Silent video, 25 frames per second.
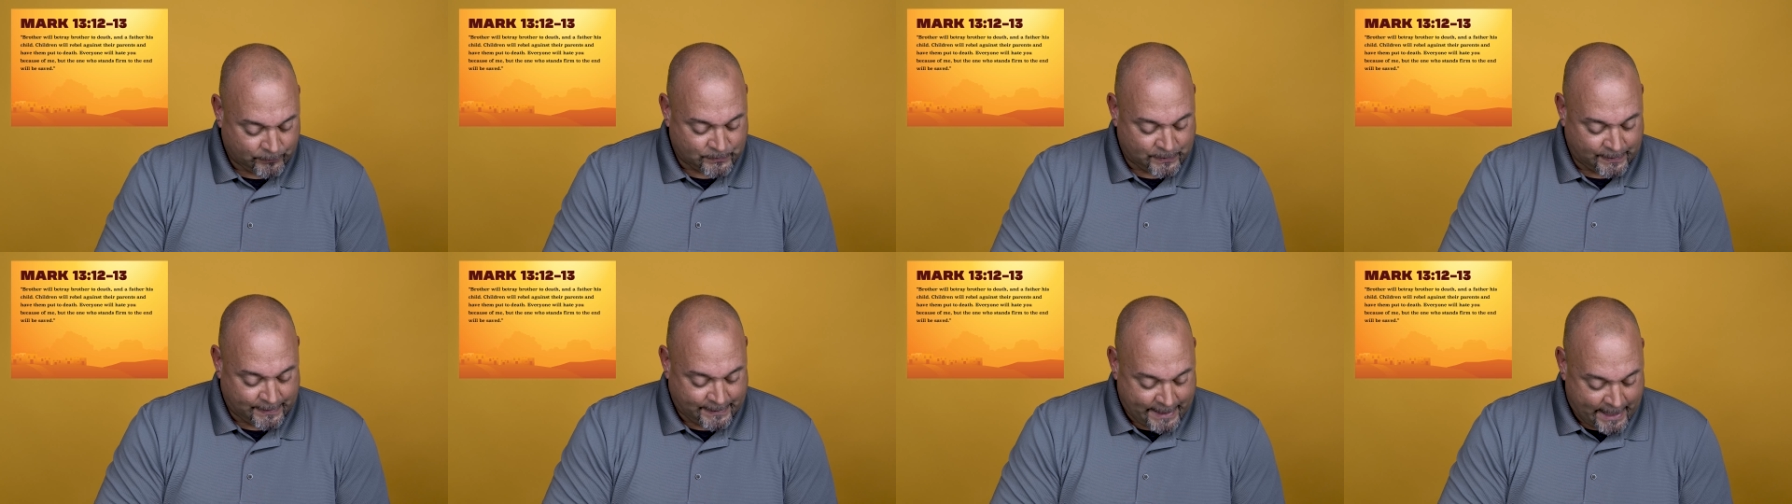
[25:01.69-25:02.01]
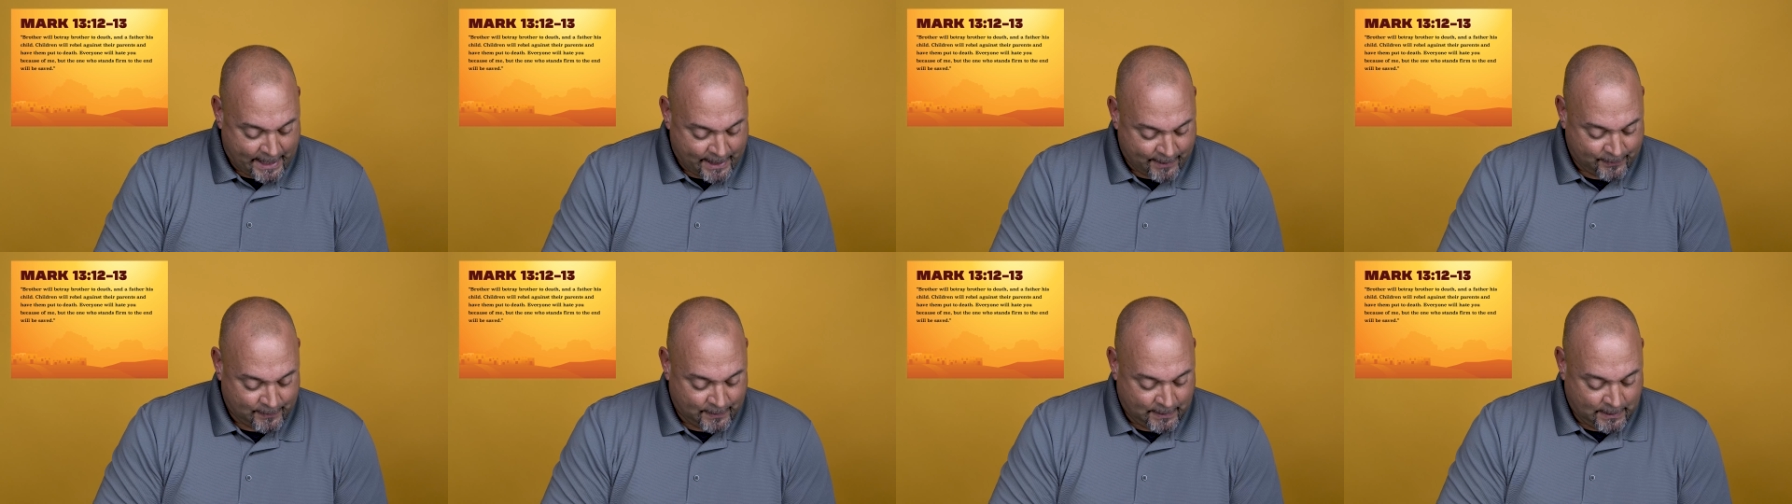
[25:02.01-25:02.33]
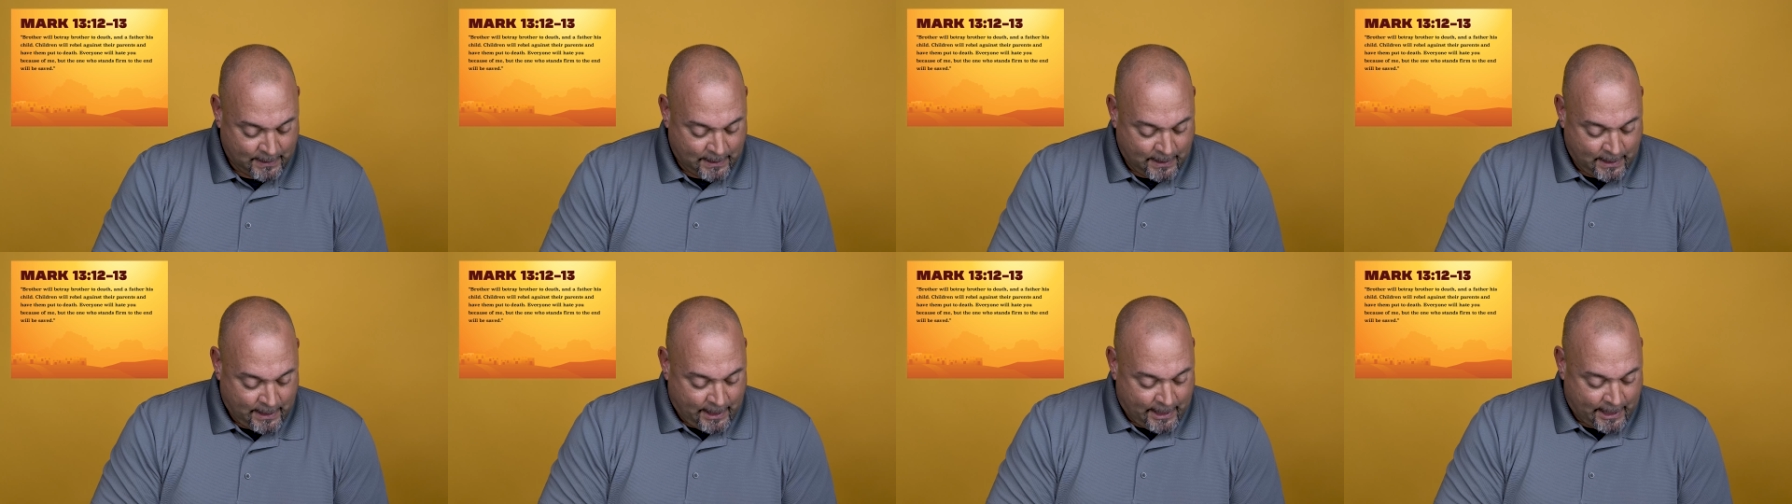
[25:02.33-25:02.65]
to death,
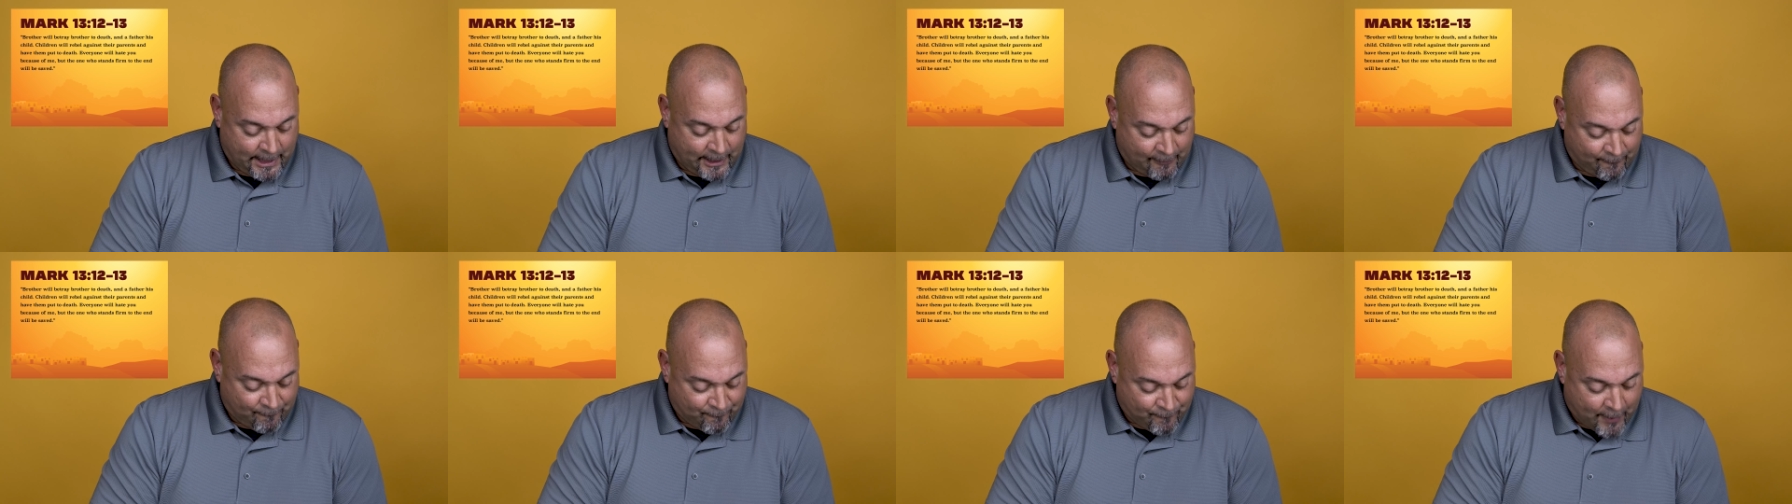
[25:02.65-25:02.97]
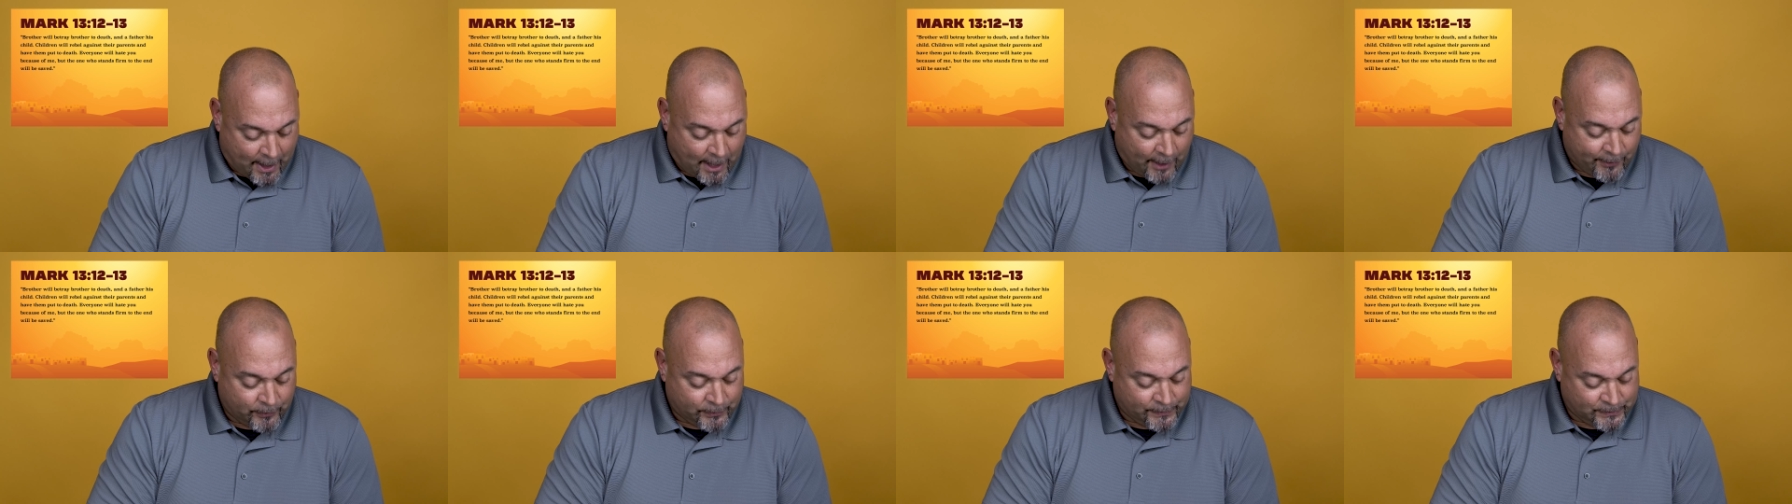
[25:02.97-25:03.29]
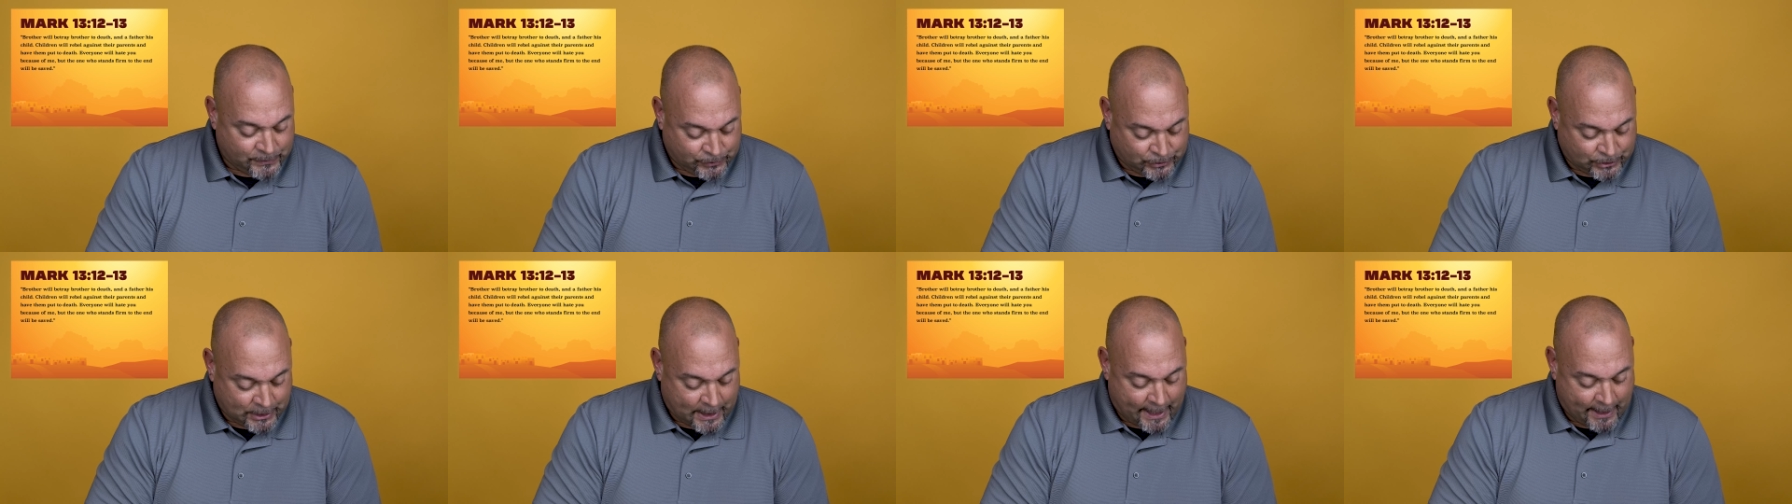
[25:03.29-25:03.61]
and a father
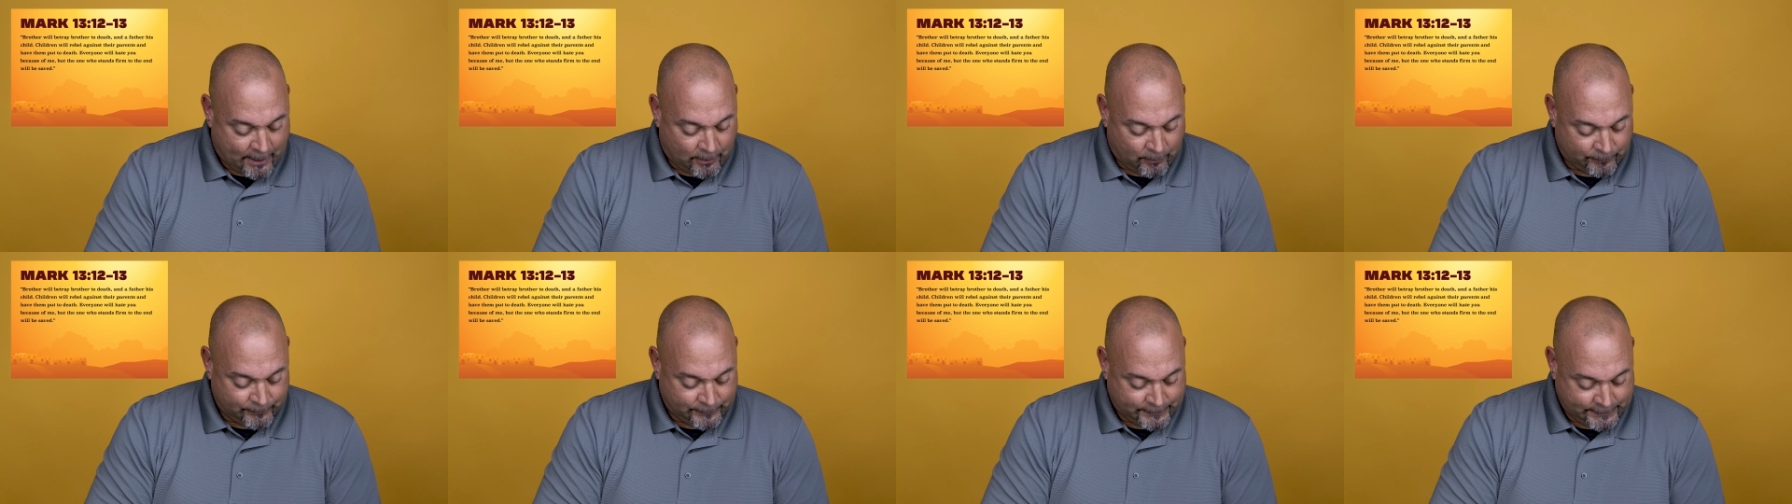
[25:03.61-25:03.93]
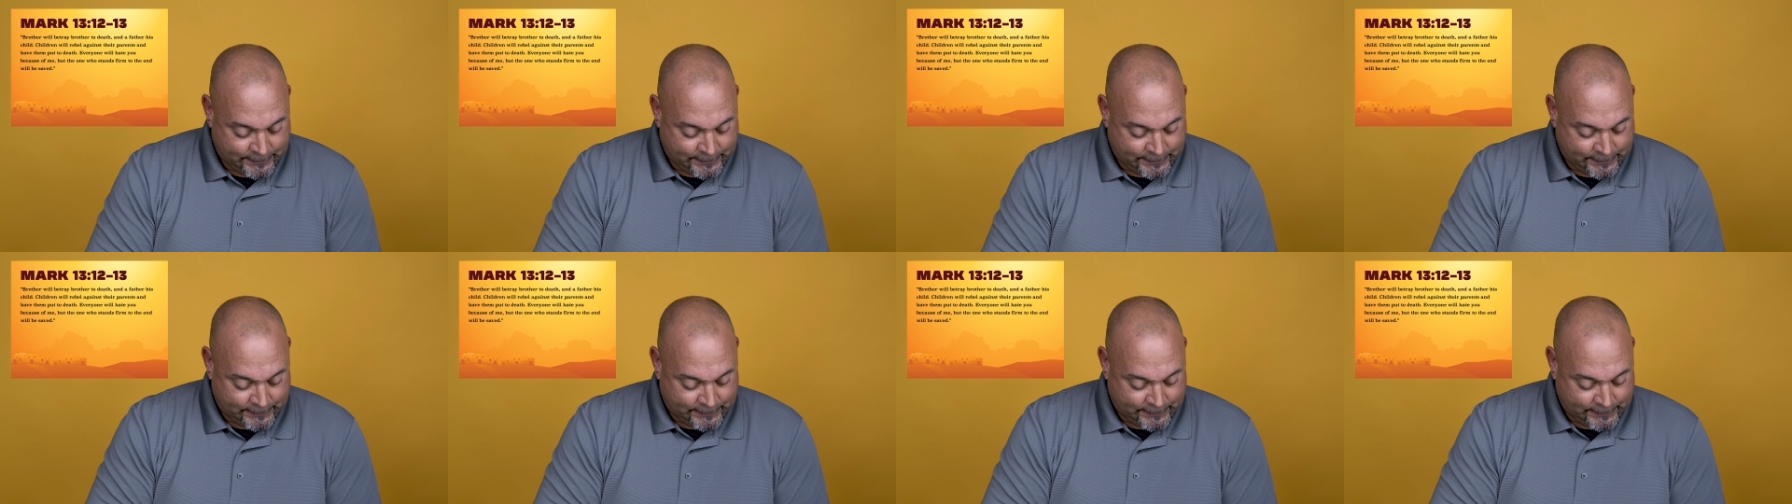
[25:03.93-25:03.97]
his child.